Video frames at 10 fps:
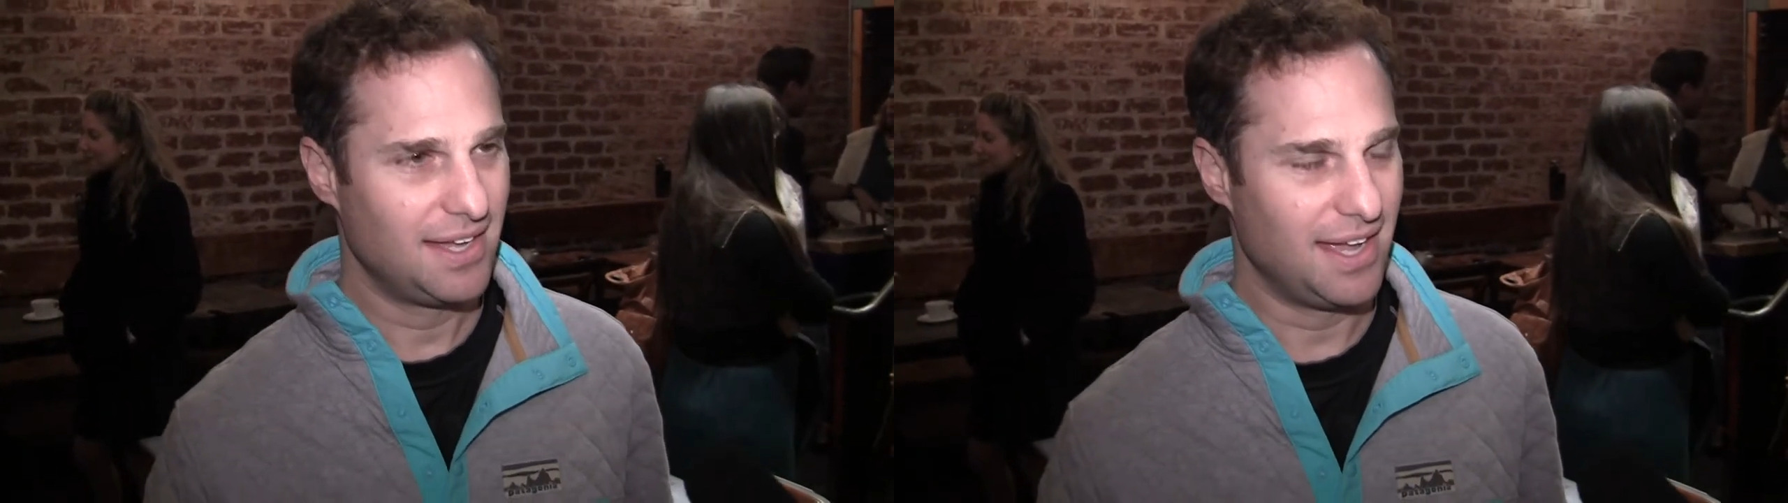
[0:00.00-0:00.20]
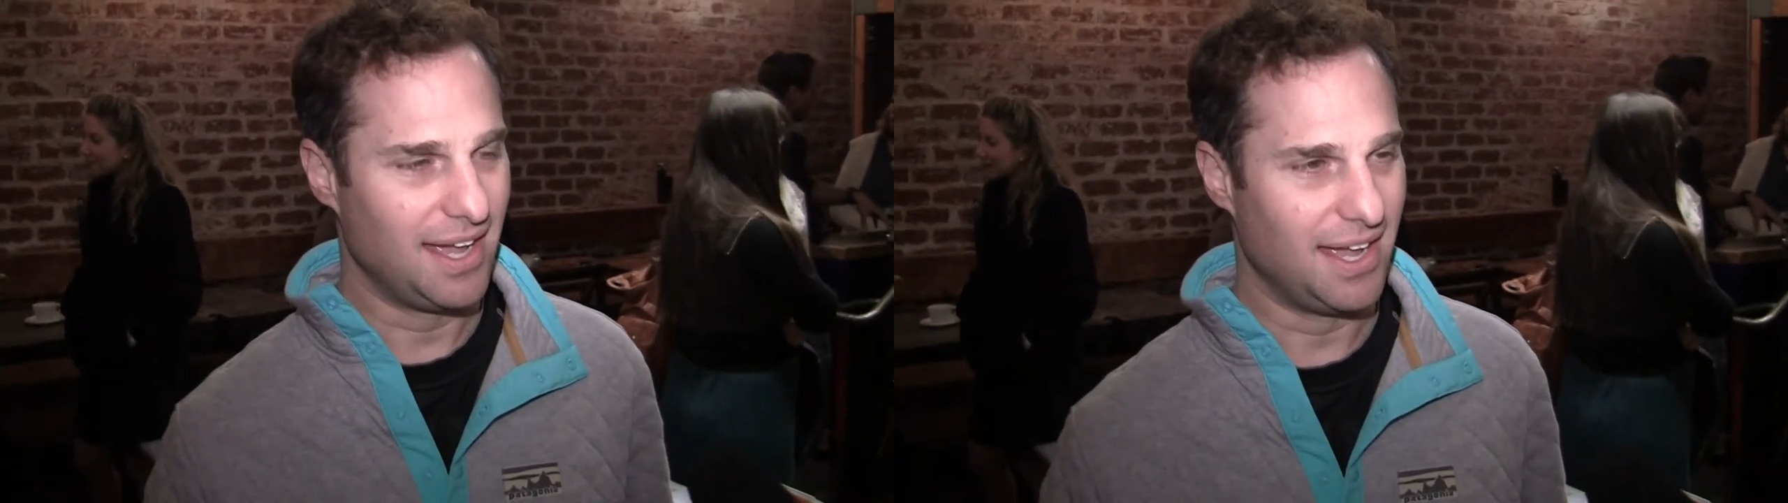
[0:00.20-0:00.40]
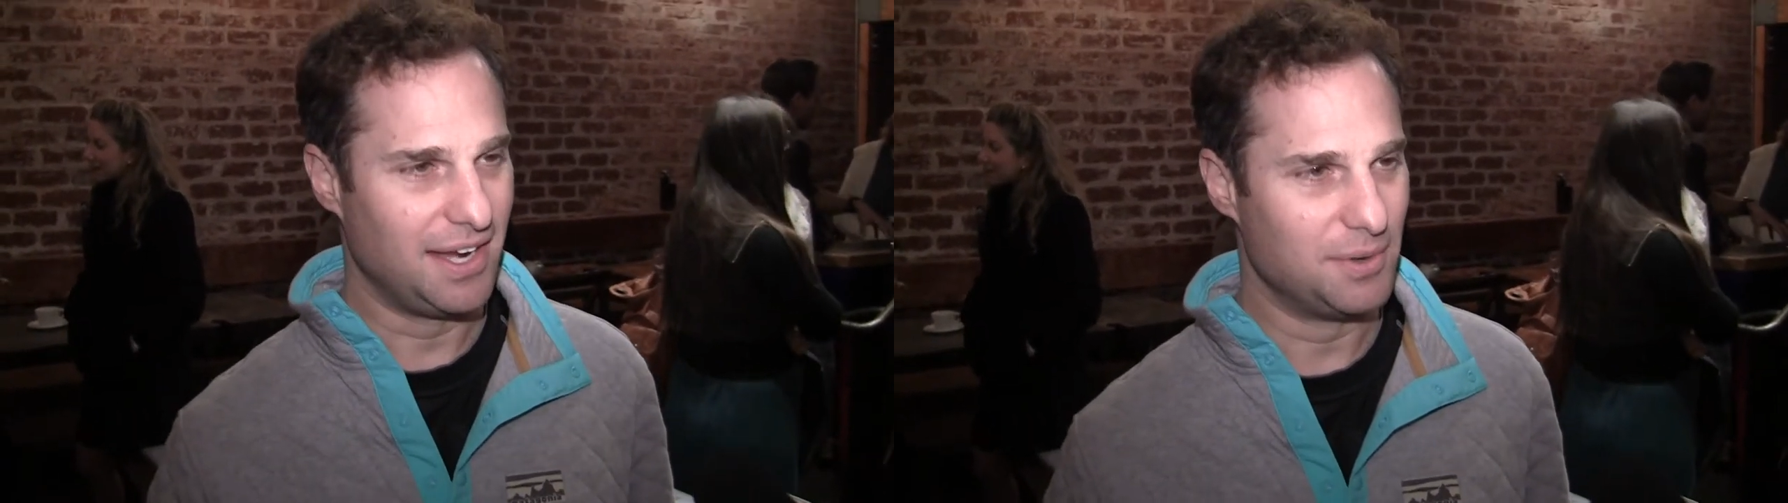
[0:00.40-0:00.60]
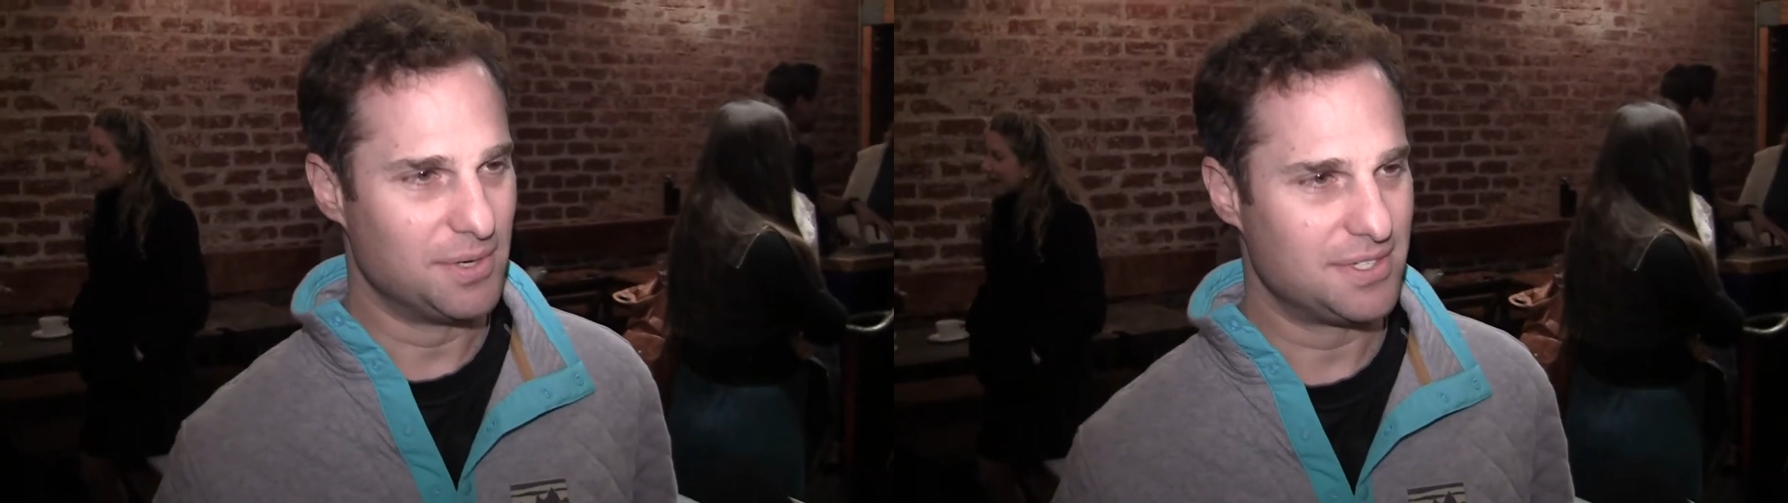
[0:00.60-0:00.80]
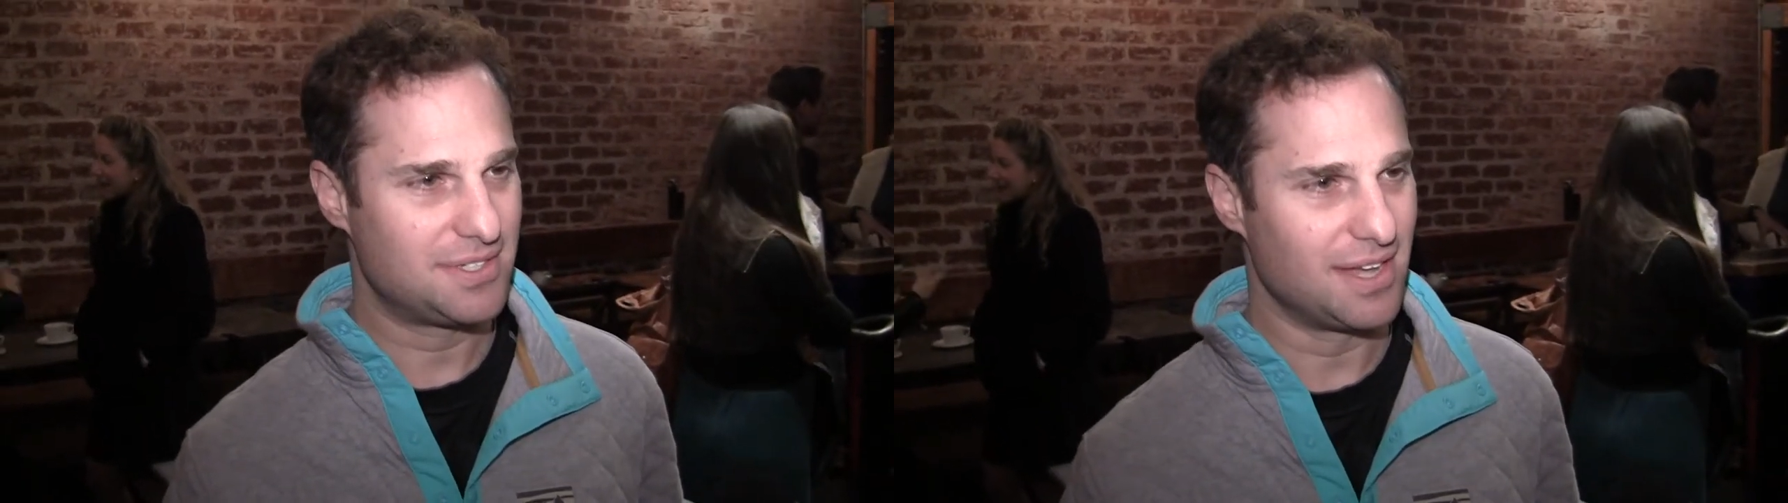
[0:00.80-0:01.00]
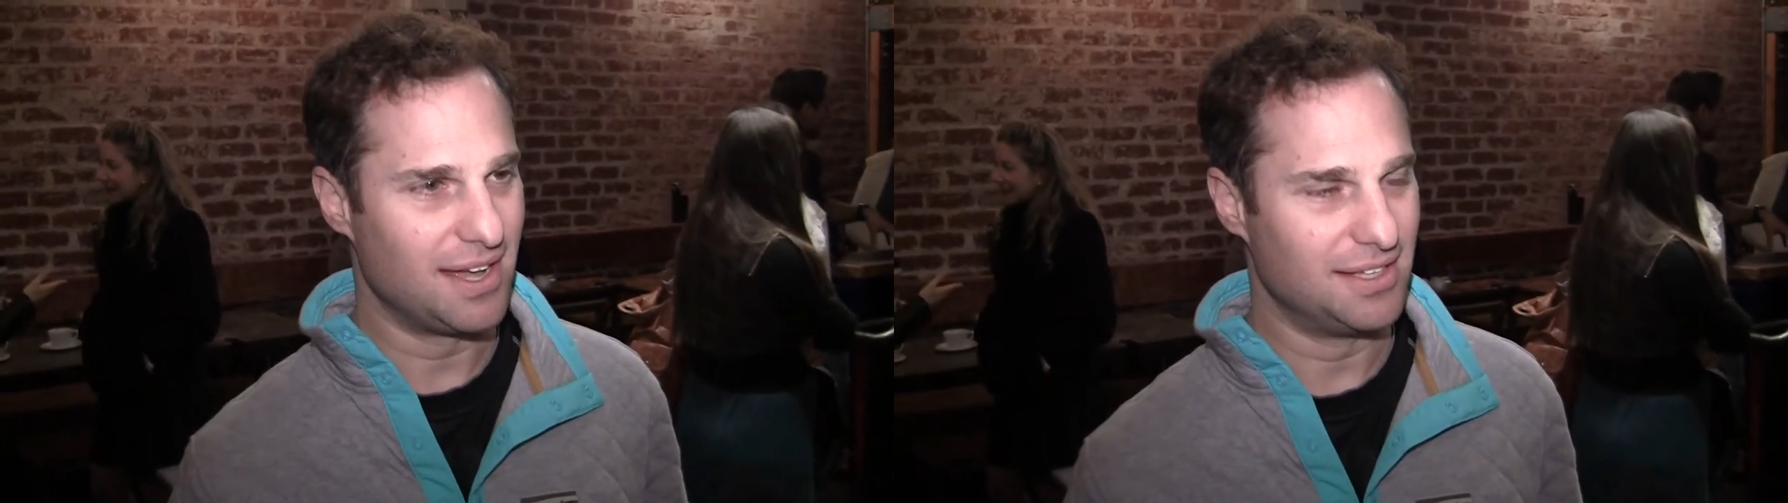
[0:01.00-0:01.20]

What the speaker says: and it was